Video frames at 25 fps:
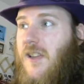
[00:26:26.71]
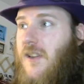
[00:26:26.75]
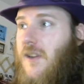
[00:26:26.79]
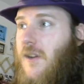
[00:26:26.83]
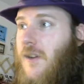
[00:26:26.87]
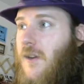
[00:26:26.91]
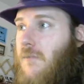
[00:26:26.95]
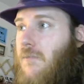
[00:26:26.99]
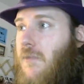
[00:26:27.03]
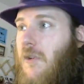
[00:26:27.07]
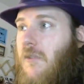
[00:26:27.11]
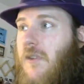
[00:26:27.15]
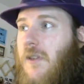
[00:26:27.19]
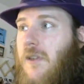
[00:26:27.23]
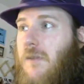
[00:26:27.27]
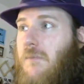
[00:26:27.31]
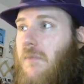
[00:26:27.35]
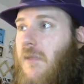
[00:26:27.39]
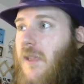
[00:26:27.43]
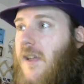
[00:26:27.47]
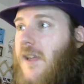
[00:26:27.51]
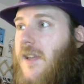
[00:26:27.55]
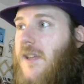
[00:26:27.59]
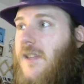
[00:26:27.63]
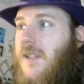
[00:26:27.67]
Your opponent
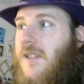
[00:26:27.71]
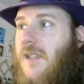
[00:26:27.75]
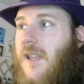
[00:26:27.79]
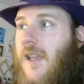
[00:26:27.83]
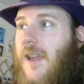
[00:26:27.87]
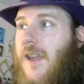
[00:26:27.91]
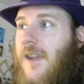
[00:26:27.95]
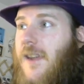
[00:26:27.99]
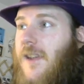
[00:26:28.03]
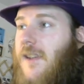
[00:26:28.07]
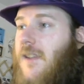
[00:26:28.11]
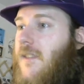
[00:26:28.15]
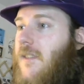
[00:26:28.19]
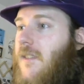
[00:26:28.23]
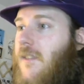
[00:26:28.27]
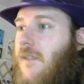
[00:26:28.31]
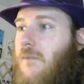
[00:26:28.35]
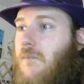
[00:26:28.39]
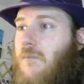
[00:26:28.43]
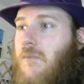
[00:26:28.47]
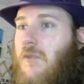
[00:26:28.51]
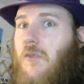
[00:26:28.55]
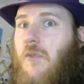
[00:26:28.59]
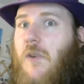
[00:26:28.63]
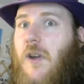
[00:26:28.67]
plays like the
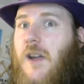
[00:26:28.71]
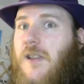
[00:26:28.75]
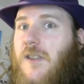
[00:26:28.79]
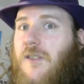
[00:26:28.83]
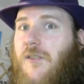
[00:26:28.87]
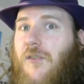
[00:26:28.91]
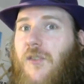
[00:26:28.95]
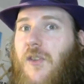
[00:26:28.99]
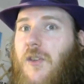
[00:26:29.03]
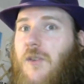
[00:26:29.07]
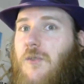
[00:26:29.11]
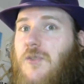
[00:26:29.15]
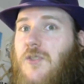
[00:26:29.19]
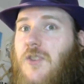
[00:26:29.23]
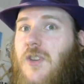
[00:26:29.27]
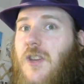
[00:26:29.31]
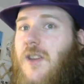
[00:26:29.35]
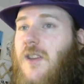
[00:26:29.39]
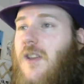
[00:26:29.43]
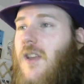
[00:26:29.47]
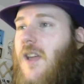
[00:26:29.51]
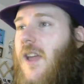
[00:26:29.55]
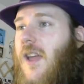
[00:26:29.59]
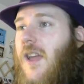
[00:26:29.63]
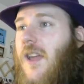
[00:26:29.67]
Blue Eyes
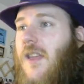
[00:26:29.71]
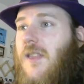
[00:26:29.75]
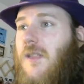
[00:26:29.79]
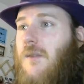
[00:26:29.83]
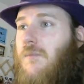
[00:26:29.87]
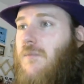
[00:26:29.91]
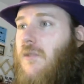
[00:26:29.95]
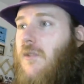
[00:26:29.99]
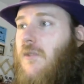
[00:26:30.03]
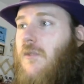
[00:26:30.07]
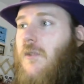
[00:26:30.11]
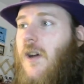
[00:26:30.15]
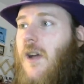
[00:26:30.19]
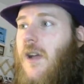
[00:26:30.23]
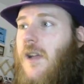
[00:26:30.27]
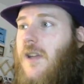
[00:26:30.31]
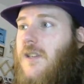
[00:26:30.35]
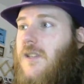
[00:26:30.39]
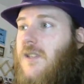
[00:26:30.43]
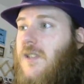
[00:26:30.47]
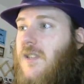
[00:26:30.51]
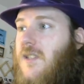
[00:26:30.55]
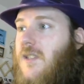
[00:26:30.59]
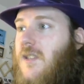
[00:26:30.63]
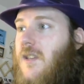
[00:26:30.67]
Fusion and the Blue
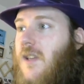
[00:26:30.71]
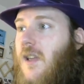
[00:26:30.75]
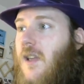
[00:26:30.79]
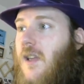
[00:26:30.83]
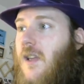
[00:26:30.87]
Eyes